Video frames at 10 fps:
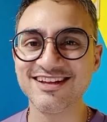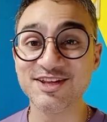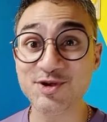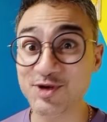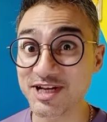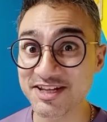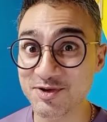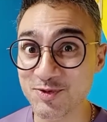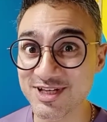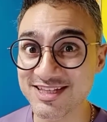you're getting
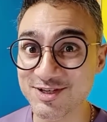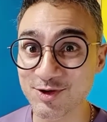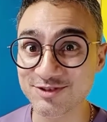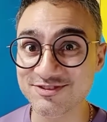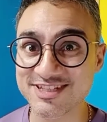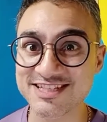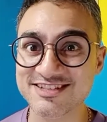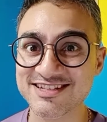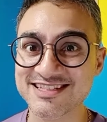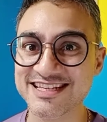where the conversation is
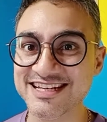heading